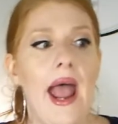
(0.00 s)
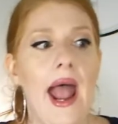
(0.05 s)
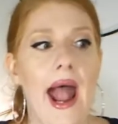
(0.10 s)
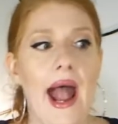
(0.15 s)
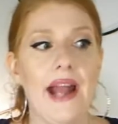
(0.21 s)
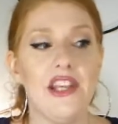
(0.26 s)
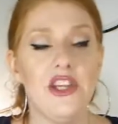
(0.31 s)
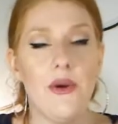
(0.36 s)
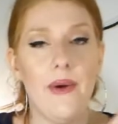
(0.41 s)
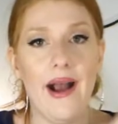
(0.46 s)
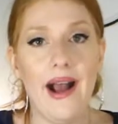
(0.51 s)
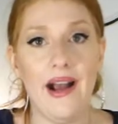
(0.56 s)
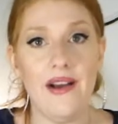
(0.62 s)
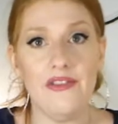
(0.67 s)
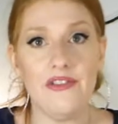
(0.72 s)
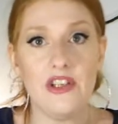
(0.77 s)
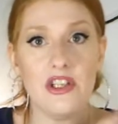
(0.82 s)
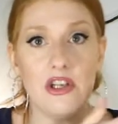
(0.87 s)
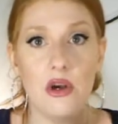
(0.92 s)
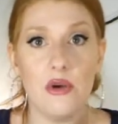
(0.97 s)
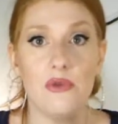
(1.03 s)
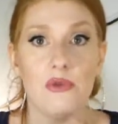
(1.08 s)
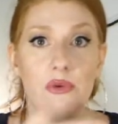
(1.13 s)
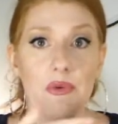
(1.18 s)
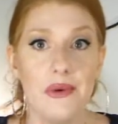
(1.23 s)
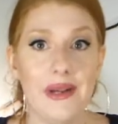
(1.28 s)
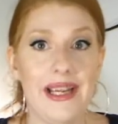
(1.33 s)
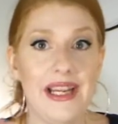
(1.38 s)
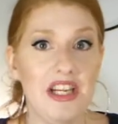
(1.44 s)
And you have to go
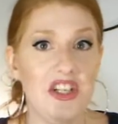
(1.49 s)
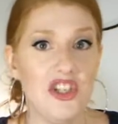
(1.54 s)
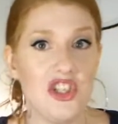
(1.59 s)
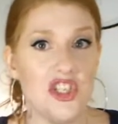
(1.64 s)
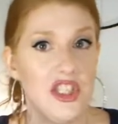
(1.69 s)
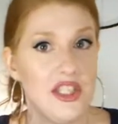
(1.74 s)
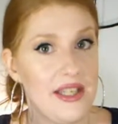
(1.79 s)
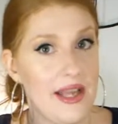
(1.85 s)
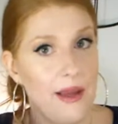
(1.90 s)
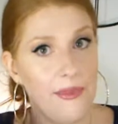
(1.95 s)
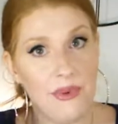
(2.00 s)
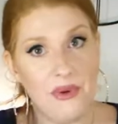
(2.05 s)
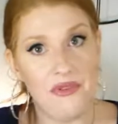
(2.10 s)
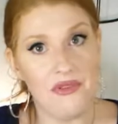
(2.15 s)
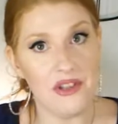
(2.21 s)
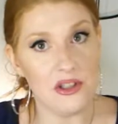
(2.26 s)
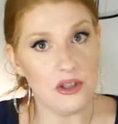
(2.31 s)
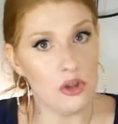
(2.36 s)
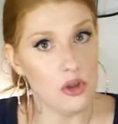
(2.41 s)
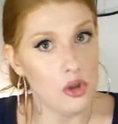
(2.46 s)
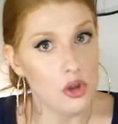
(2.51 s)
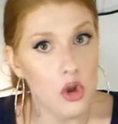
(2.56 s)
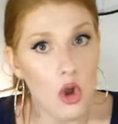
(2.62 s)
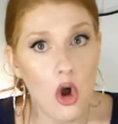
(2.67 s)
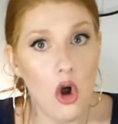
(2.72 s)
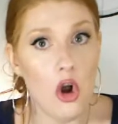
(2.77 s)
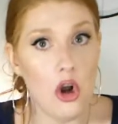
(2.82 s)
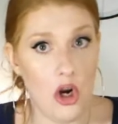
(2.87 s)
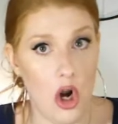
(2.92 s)
through each step of this
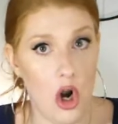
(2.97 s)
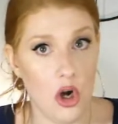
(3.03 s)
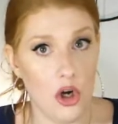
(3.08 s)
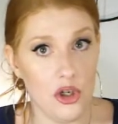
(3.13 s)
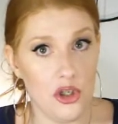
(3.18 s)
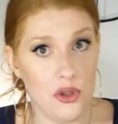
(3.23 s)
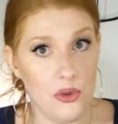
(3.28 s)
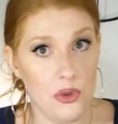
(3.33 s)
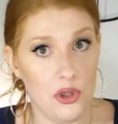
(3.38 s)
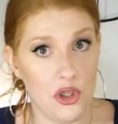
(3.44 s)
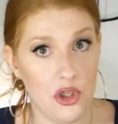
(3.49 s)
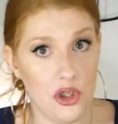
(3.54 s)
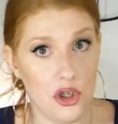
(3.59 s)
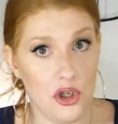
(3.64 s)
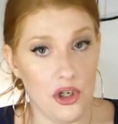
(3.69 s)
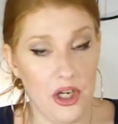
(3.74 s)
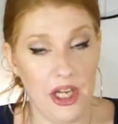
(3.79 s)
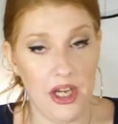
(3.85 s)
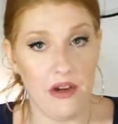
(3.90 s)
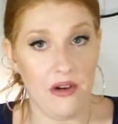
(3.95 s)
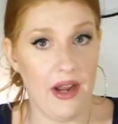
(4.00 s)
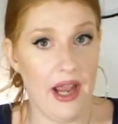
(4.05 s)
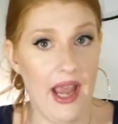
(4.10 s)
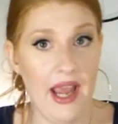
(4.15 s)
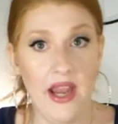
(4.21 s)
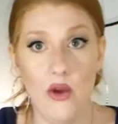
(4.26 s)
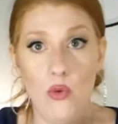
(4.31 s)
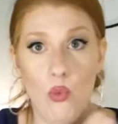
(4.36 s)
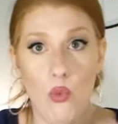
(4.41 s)
long, arduous journey,
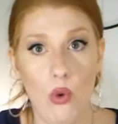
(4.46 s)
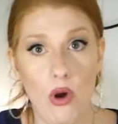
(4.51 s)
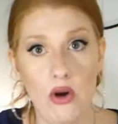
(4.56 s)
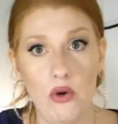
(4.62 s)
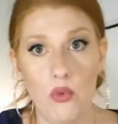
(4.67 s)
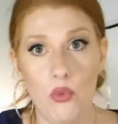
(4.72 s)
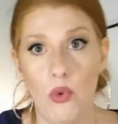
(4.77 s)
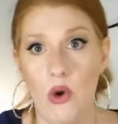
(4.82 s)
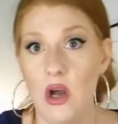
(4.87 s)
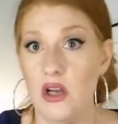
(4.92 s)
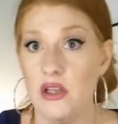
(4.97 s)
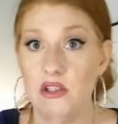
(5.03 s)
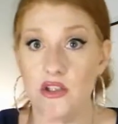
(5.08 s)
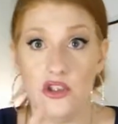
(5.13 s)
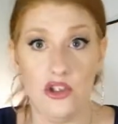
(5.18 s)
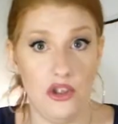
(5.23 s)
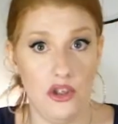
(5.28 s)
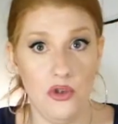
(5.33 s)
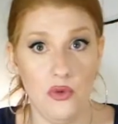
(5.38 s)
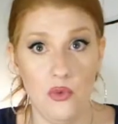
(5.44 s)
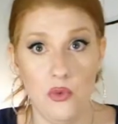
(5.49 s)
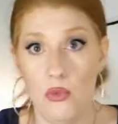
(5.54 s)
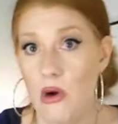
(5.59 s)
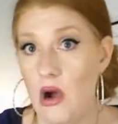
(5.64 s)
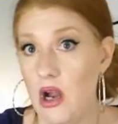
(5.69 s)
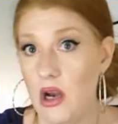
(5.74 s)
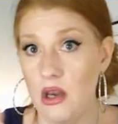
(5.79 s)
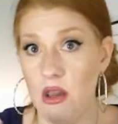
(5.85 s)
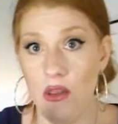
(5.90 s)
okay? 1 wand, 2
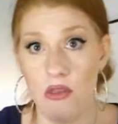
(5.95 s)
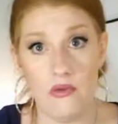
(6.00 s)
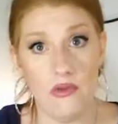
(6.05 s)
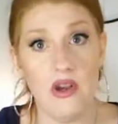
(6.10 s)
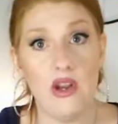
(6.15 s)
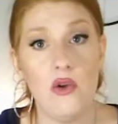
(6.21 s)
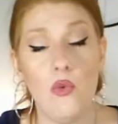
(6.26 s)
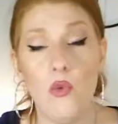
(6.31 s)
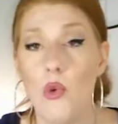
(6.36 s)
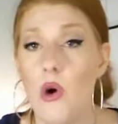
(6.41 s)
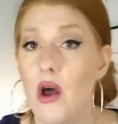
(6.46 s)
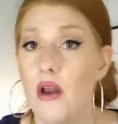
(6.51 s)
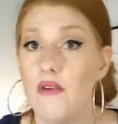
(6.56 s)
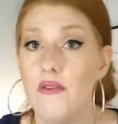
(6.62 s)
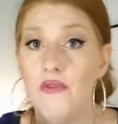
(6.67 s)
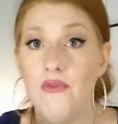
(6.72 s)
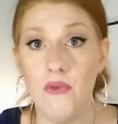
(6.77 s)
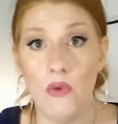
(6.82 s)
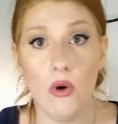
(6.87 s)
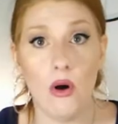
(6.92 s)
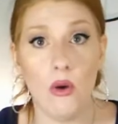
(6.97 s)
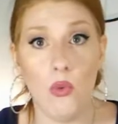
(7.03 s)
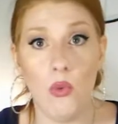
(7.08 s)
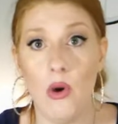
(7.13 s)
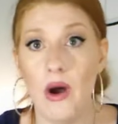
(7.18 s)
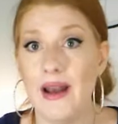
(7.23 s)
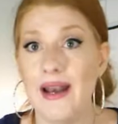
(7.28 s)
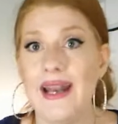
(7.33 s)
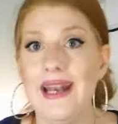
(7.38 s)
wand, 3 wand, 4
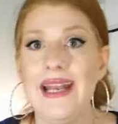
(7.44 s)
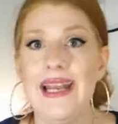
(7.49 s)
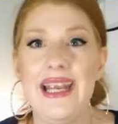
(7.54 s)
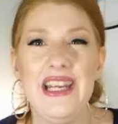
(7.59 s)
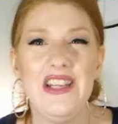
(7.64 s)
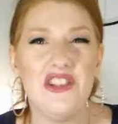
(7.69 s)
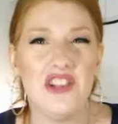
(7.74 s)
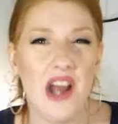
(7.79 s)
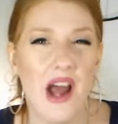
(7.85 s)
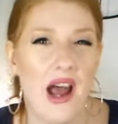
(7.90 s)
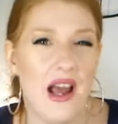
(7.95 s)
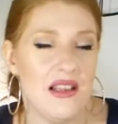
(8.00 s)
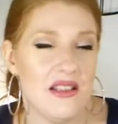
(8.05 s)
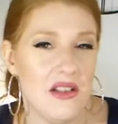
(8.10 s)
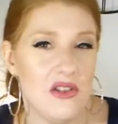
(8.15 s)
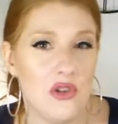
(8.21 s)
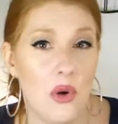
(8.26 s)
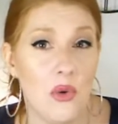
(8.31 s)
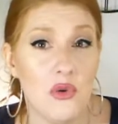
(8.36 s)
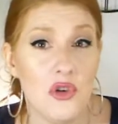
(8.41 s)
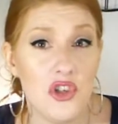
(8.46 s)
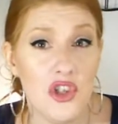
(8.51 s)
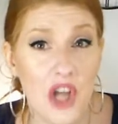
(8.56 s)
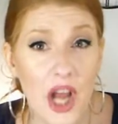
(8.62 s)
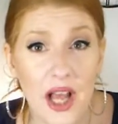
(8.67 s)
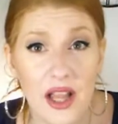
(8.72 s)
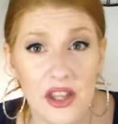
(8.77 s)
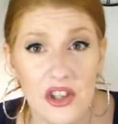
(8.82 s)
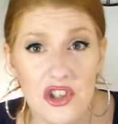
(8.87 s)
wand, and each has its own
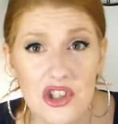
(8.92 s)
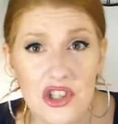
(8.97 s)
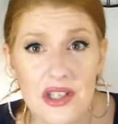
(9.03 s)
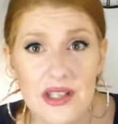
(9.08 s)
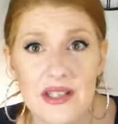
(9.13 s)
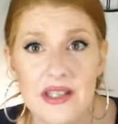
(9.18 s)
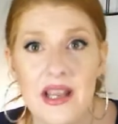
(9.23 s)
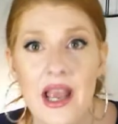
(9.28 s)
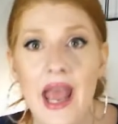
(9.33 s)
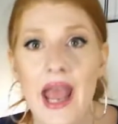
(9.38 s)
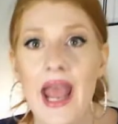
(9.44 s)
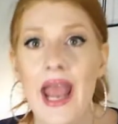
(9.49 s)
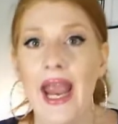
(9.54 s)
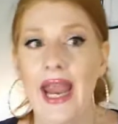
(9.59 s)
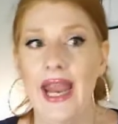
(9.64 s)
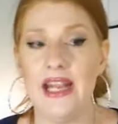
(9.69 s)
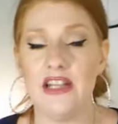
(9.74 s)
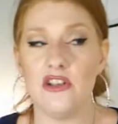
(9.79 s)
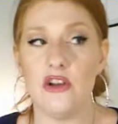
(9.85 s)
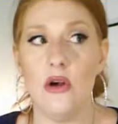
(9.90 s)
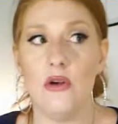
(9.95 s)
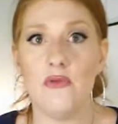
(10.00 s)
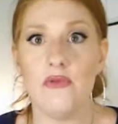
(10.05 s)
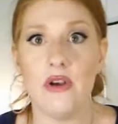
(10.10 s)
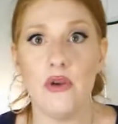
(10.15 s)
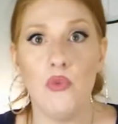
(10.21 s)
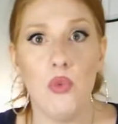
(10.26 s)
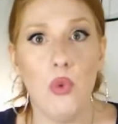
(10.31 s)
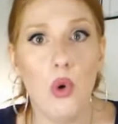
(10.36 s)
challenges, its own
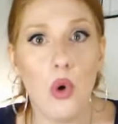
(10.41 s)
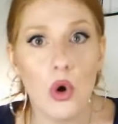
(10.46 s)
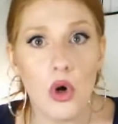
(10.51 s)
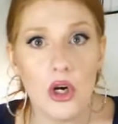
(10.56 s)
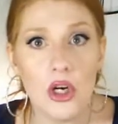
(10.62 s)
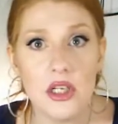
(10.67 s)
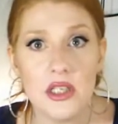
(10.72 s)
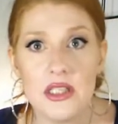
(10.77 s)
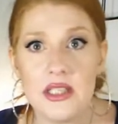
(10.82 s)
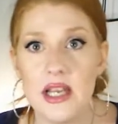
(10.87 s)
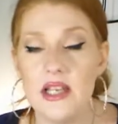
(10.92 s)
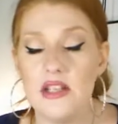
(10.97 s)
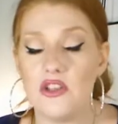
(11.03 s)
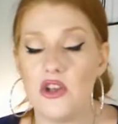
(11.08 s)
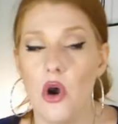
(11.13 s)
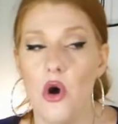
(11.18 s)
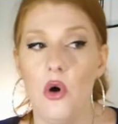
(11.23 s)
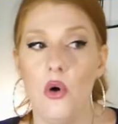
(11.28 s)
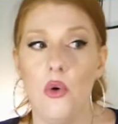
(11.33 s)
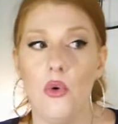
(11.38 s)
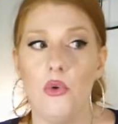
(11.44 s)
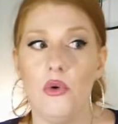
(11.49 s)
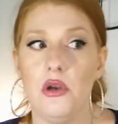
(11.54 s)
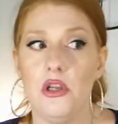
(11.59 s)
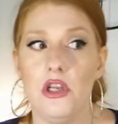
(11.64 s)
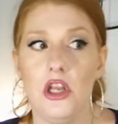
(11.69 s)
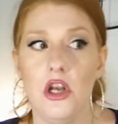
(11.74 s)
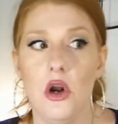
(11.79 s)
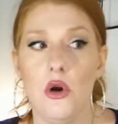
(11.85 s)
rewards, its
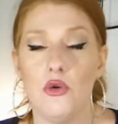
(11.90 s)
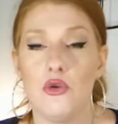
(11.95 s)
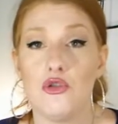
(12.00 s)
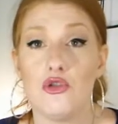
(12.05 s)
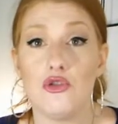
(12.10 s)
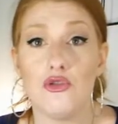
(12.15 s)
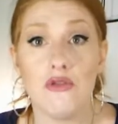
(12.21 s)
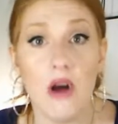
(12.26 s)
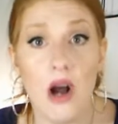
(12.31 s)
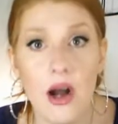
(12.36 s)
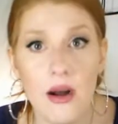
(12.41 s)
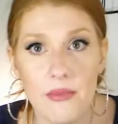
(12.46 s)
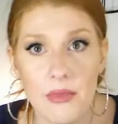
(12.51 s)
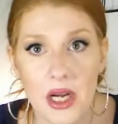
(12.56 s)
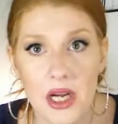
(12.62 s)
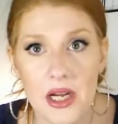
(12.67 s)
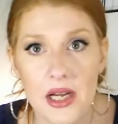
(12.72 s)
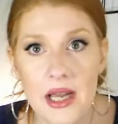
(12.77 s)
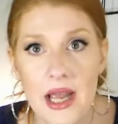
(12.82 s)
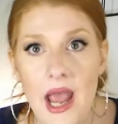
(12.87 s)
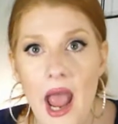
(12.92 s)
own, drama.